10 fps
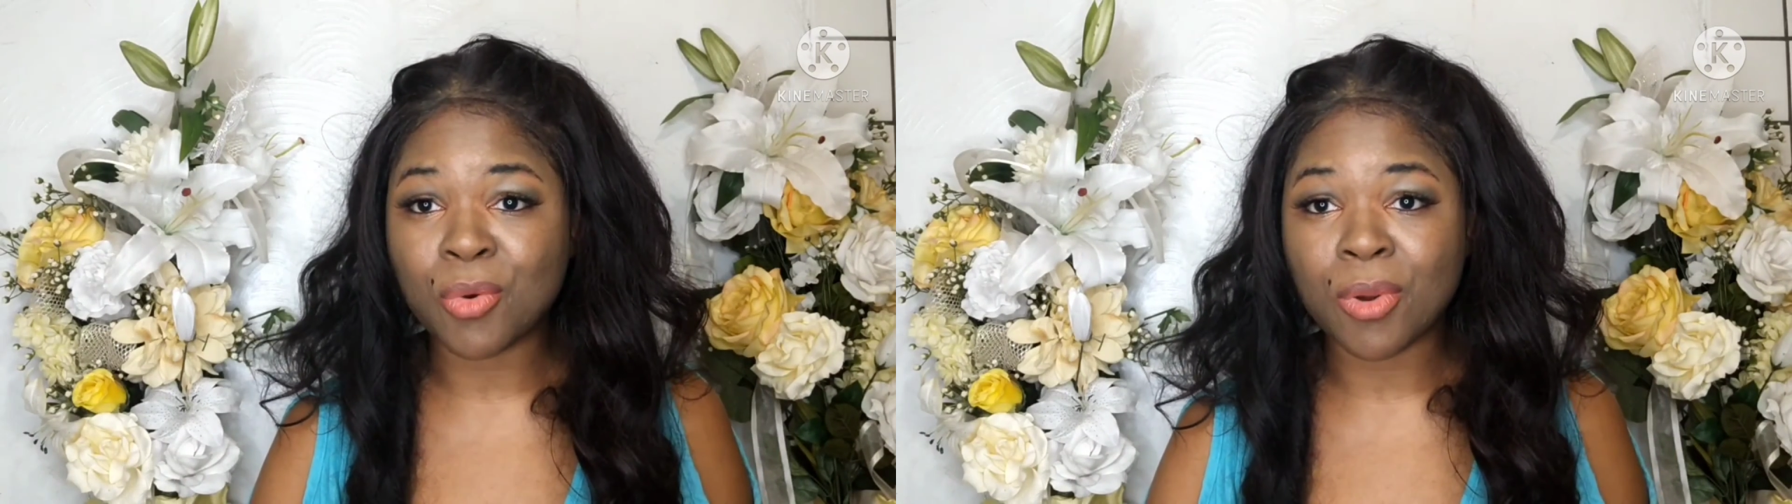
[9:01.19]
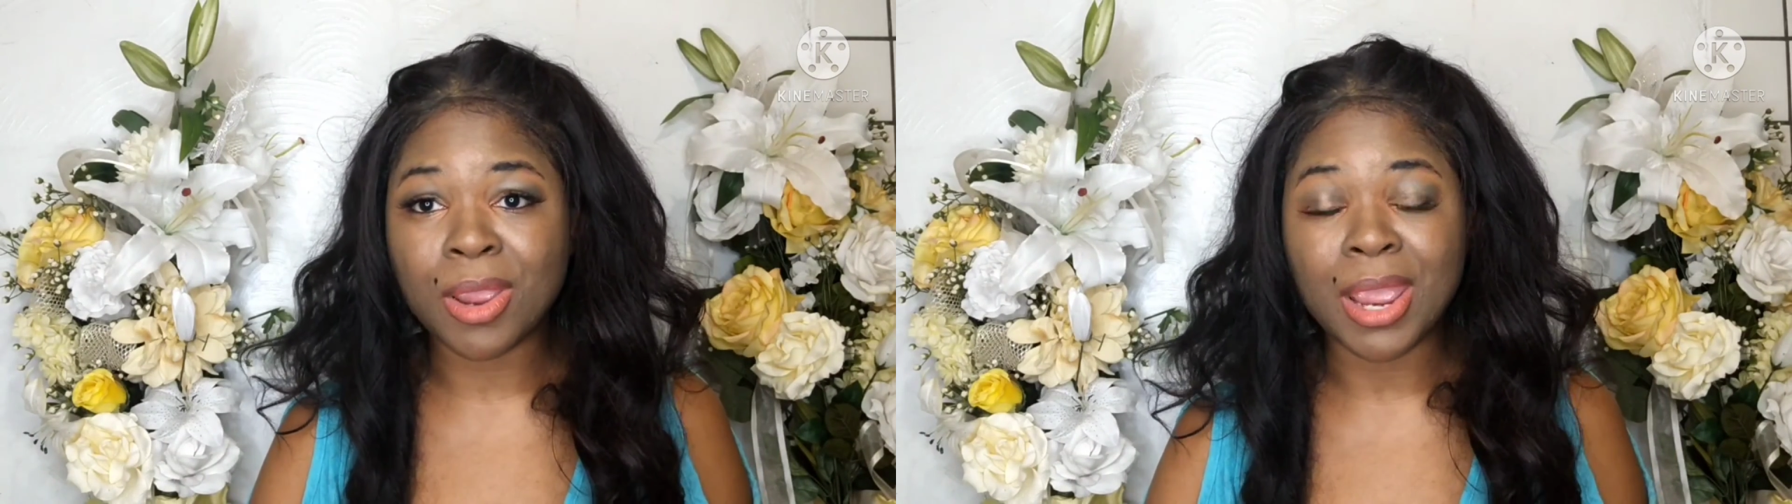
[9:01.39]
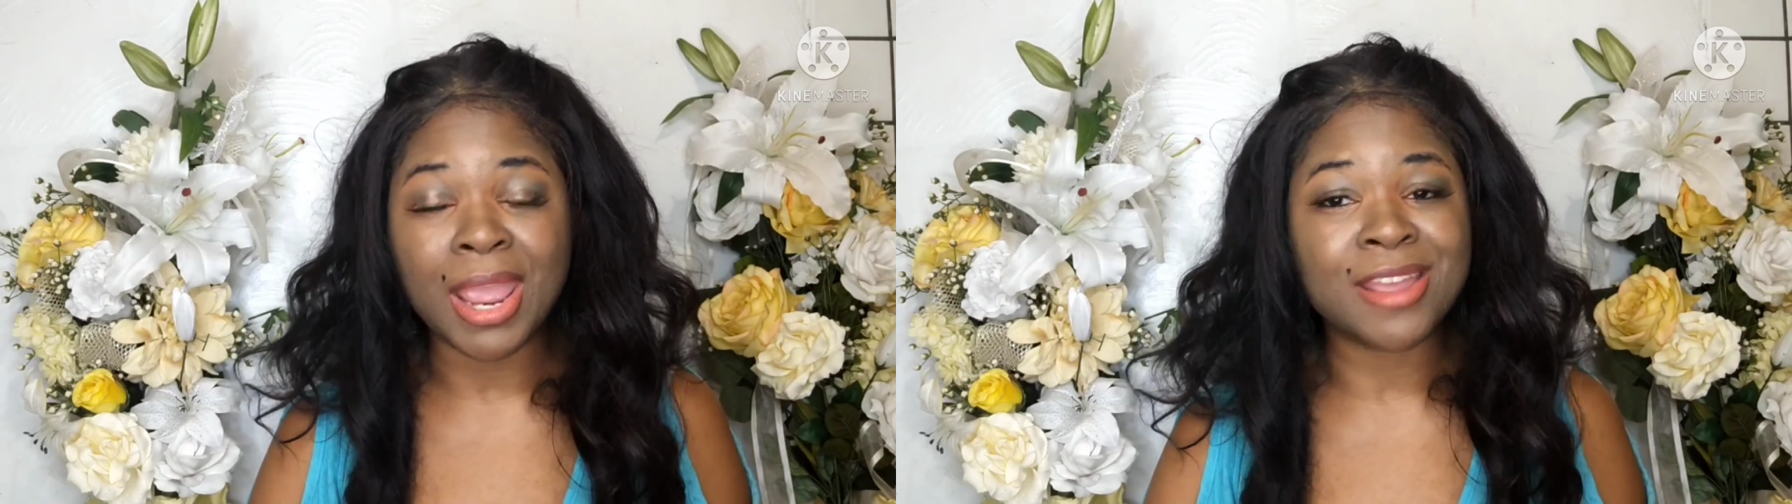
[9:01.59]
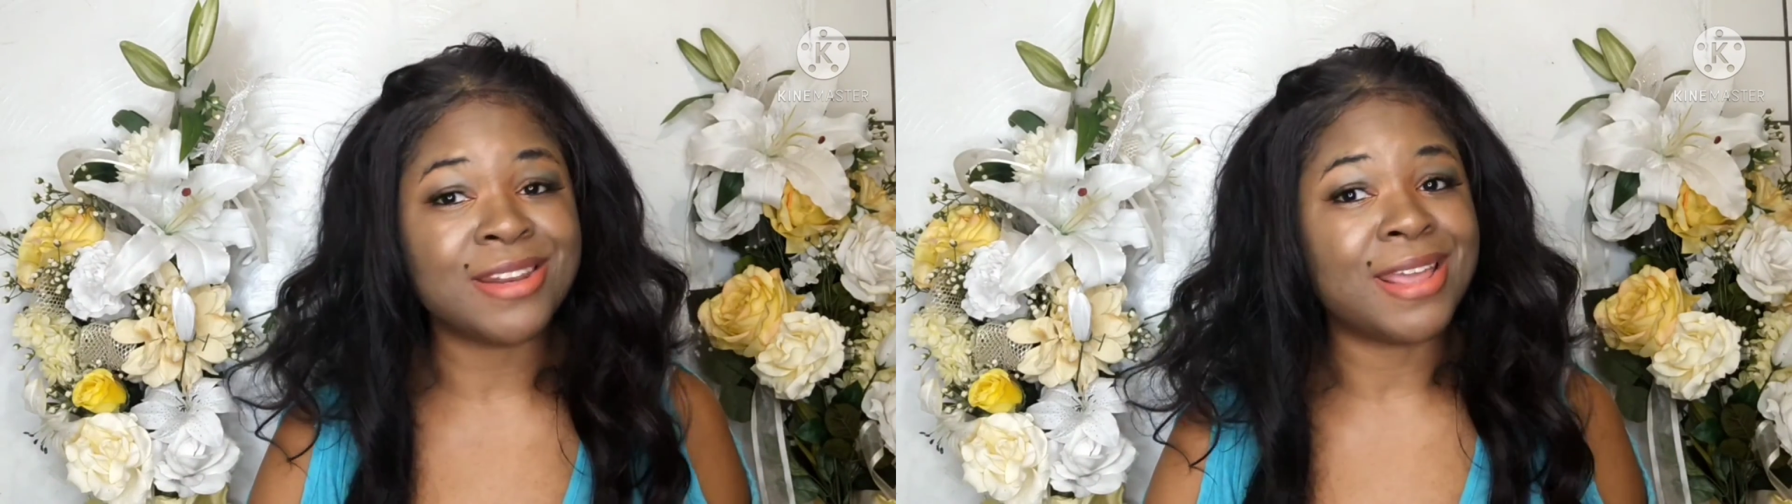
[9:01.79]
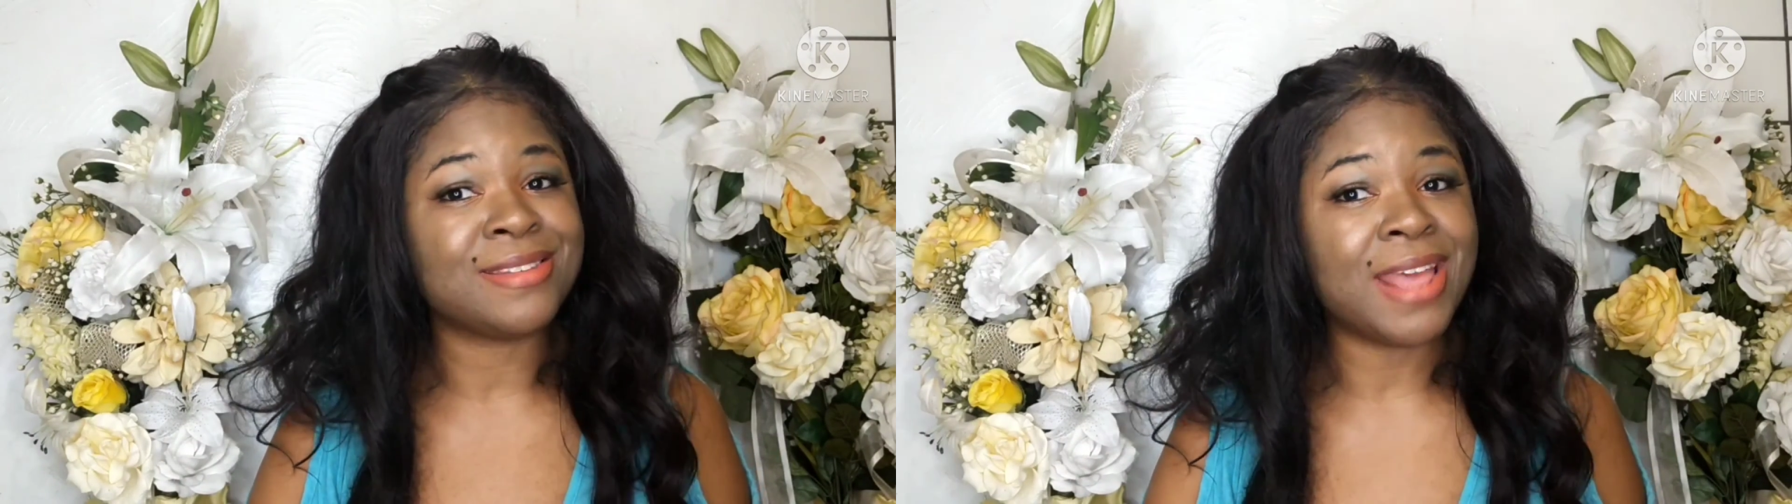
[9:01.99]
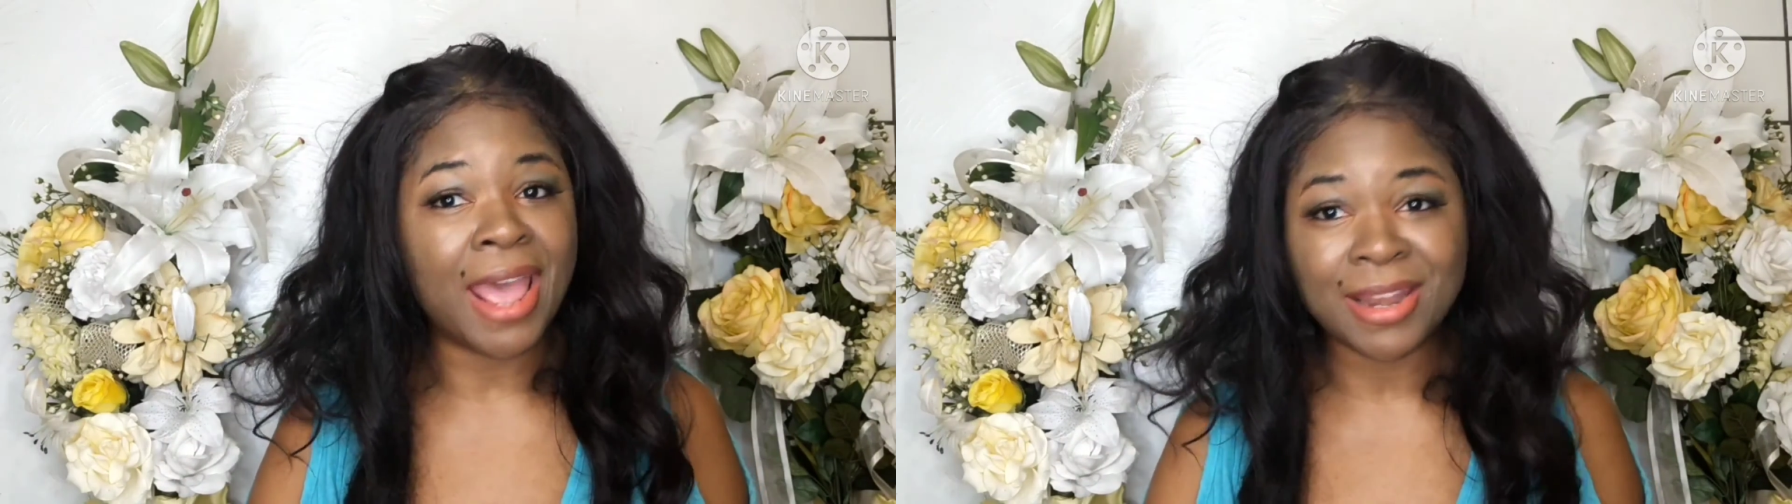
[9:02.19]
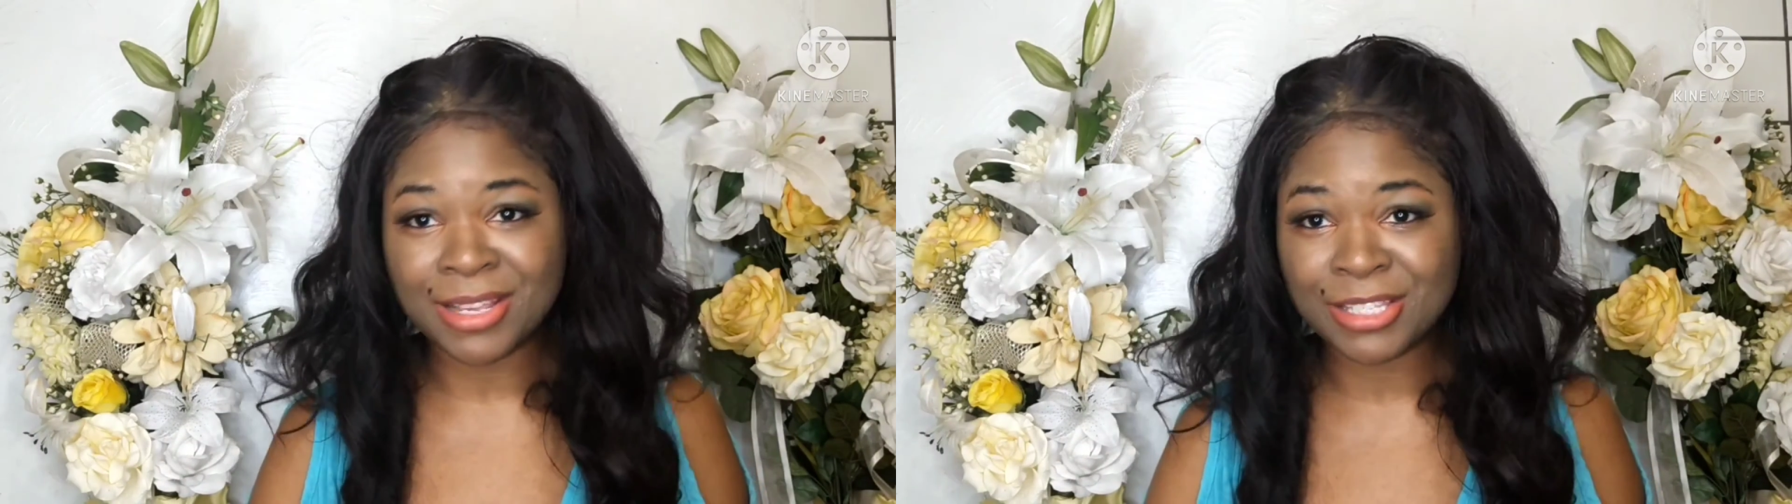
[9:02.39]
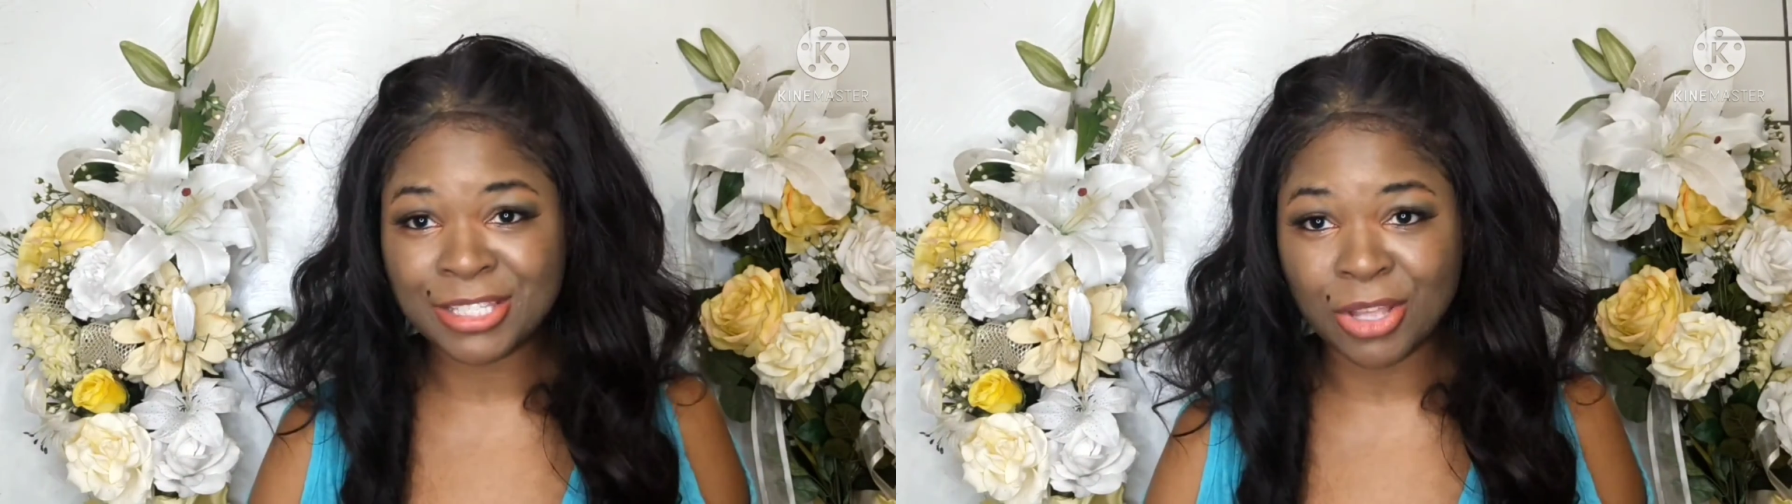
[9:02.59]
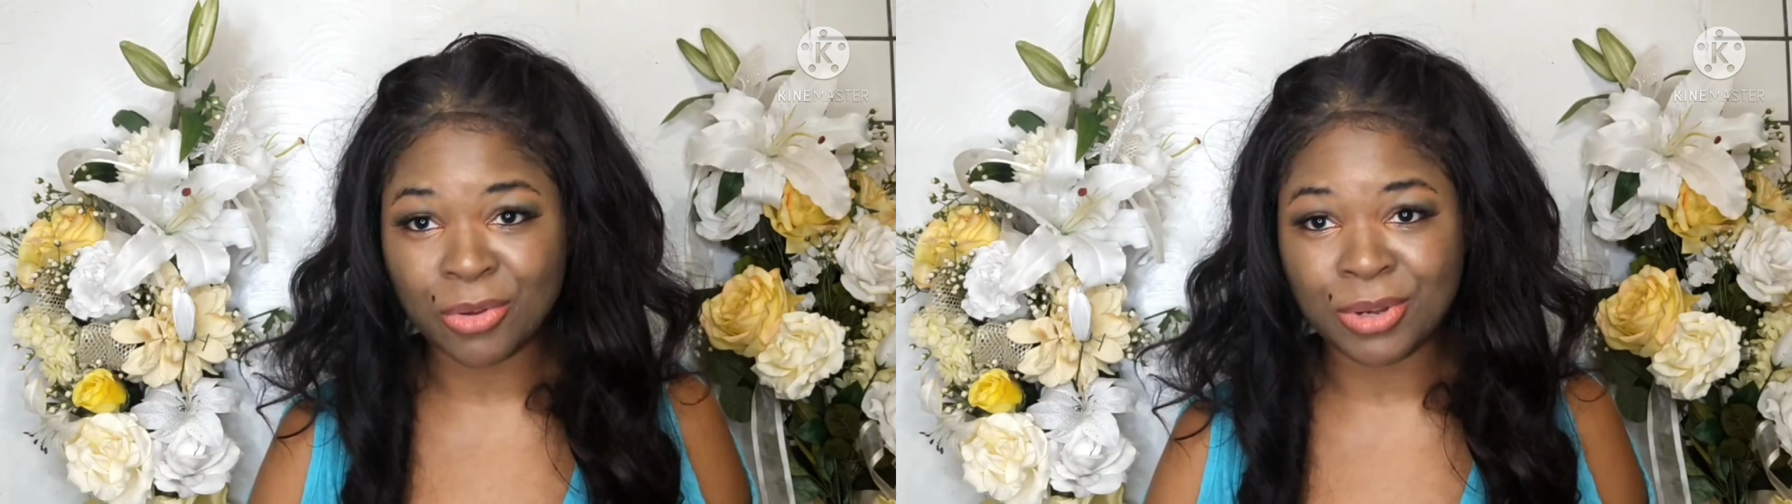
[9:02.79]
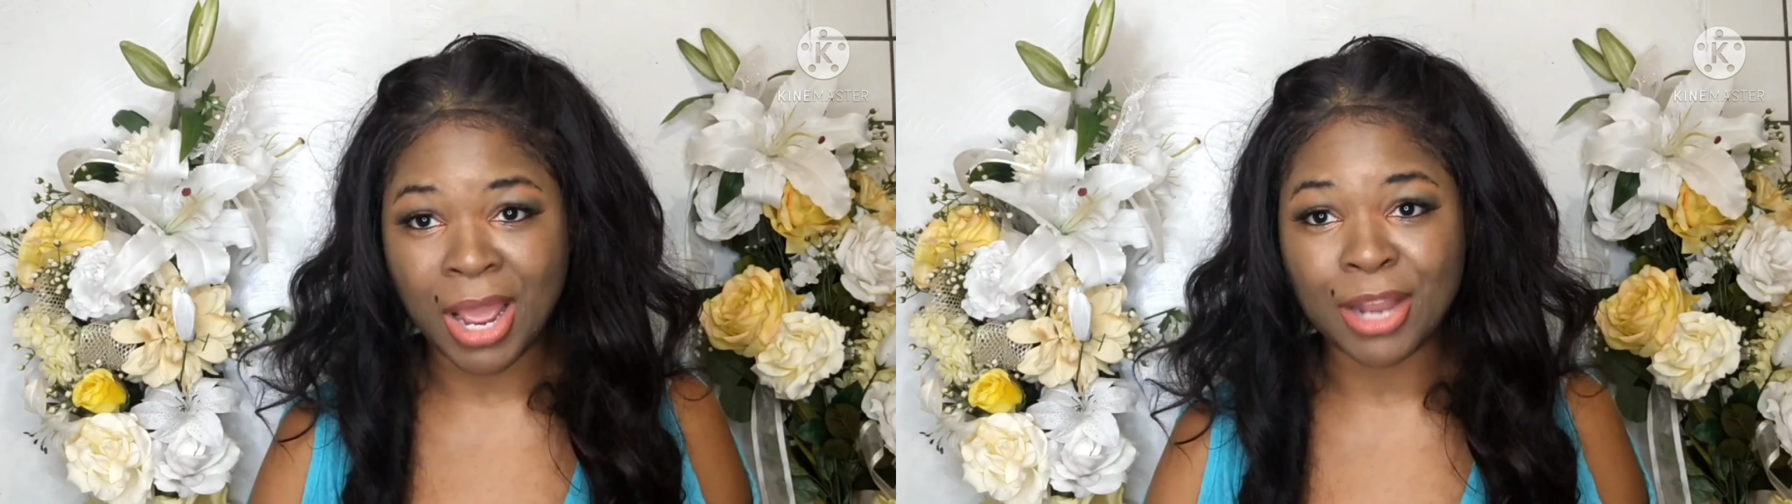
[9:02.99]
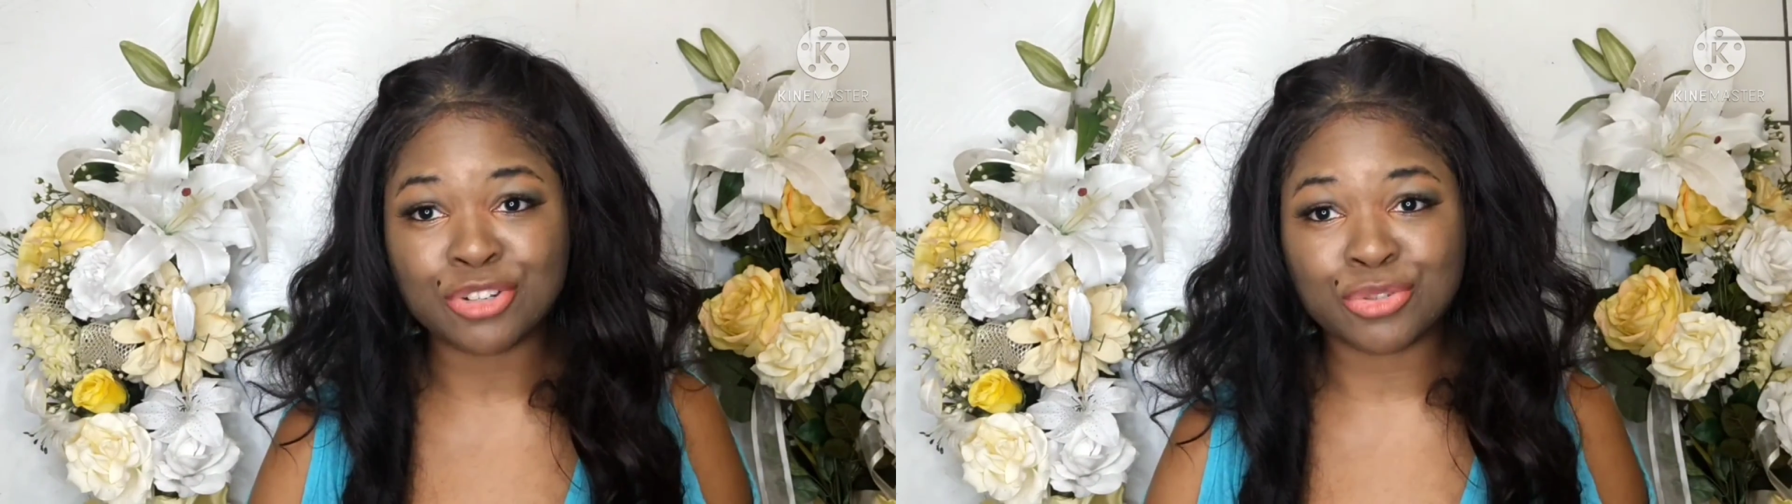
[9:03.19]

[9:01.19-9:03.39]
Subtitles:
And that is so not true.